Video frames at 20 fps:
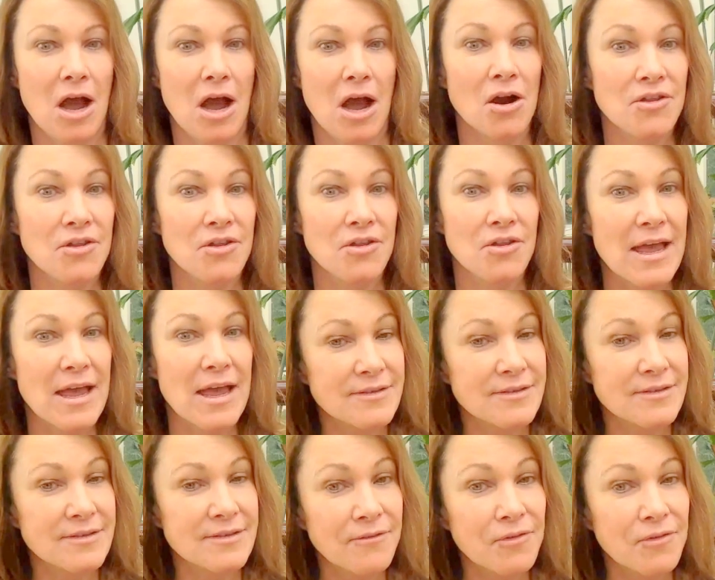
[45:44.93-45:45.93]
Are they
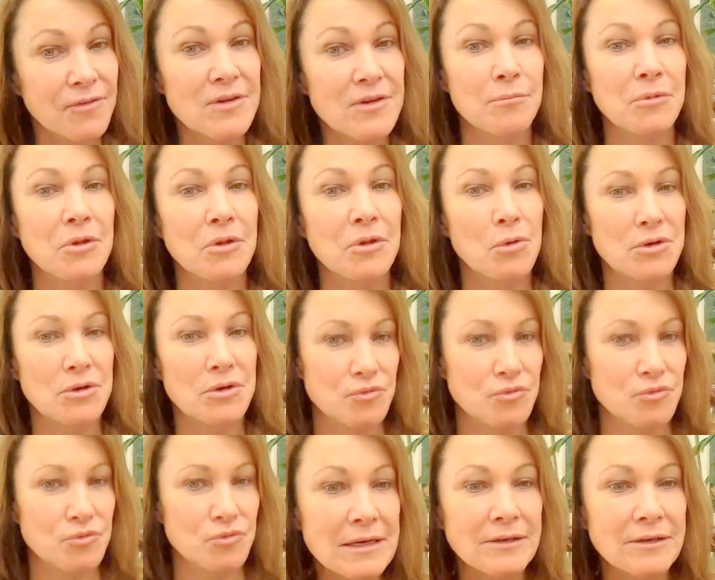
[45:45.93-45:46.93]
suffering from low
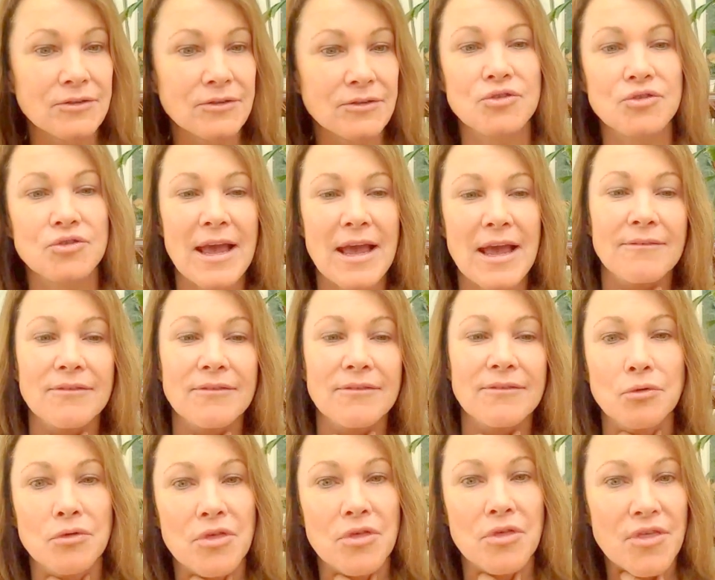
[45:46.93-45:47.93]
adrenals? Do they have
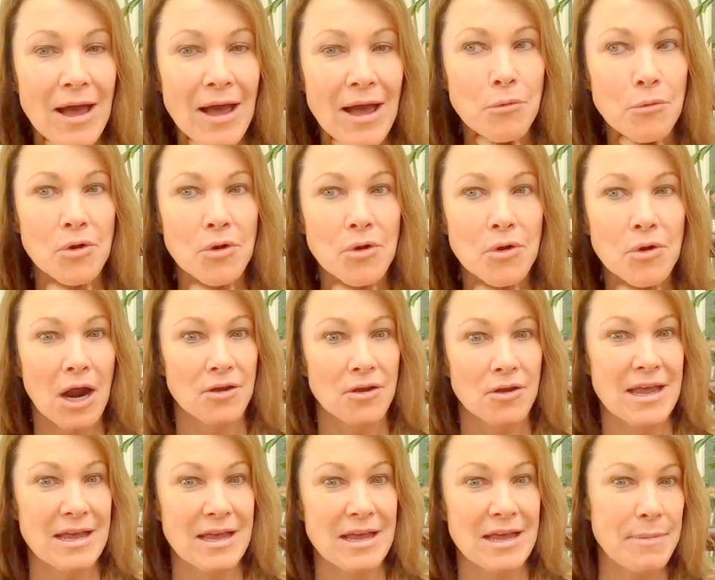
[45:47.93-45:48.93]
low thyroid? Are
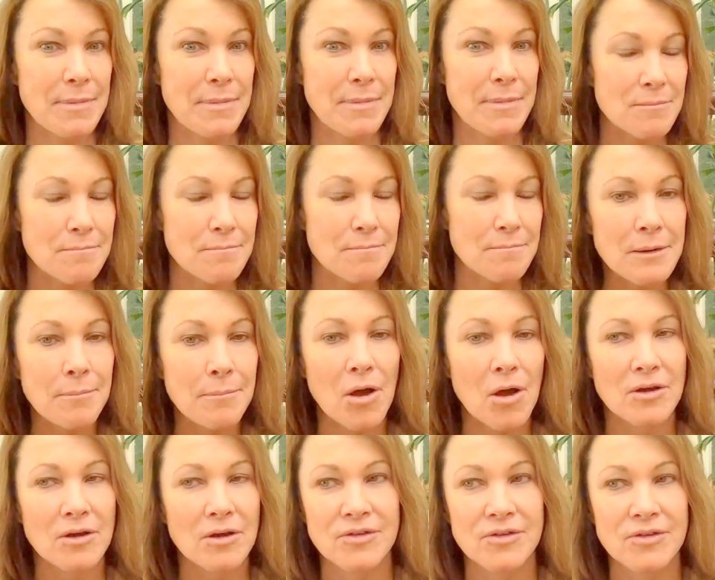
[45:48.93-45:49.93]
they in
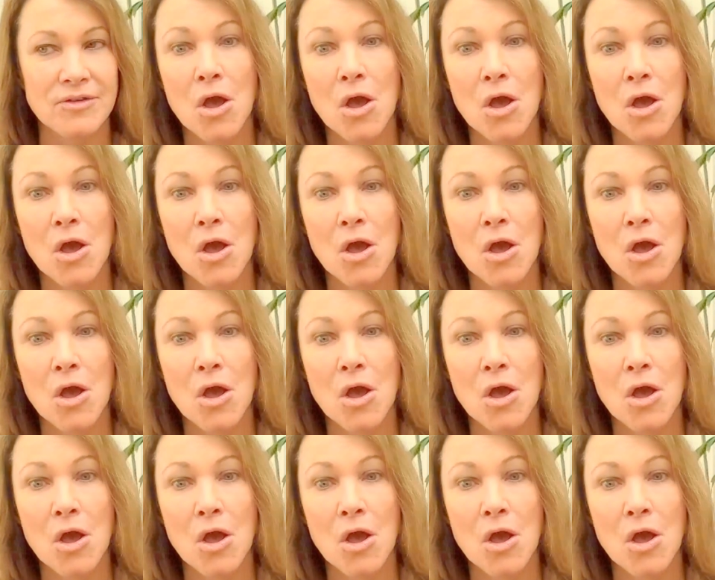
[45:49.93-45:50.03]
perimenopause?